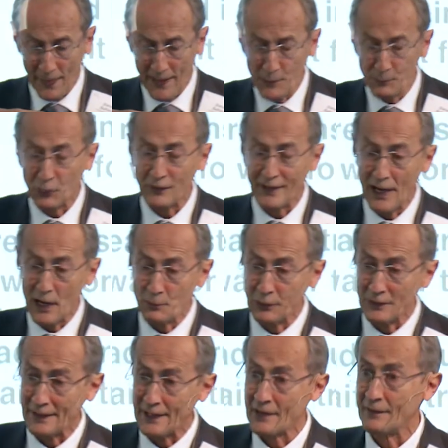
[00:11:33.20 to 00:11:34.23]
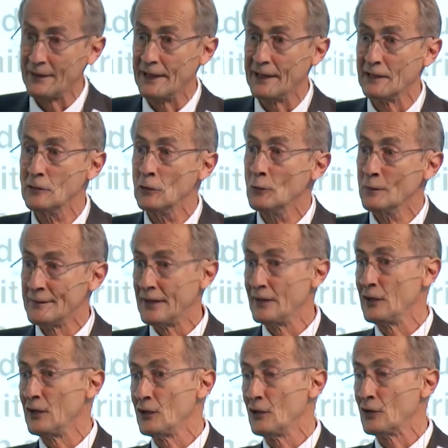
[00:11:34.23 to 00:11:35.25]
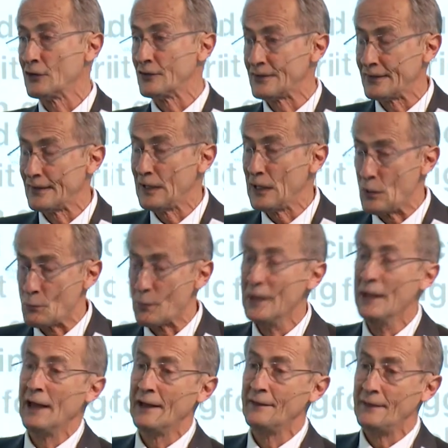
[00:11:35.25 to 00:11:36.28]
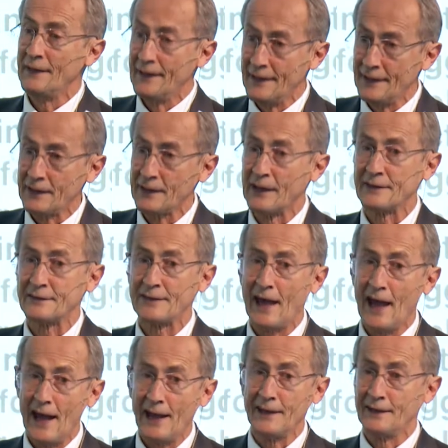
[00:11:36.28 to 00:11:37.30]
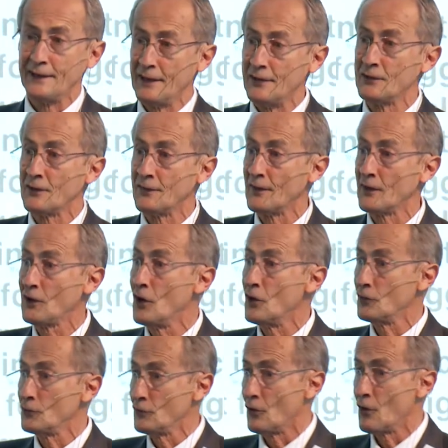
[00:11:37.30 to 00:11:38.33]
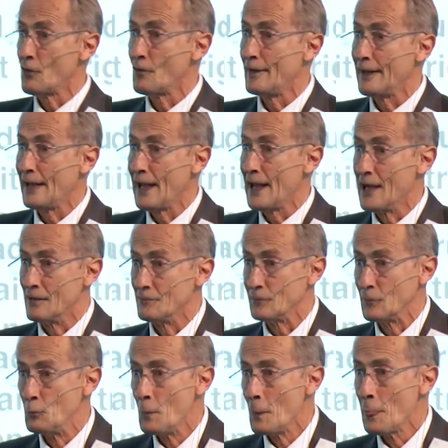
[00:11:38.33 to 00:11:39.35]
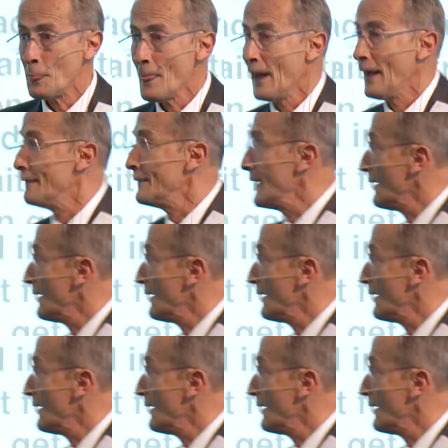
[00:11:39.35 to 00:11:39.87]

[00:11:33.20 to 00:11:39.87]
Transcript: hippocampal area till you go to sleep, and then it gets added into the code you already have. And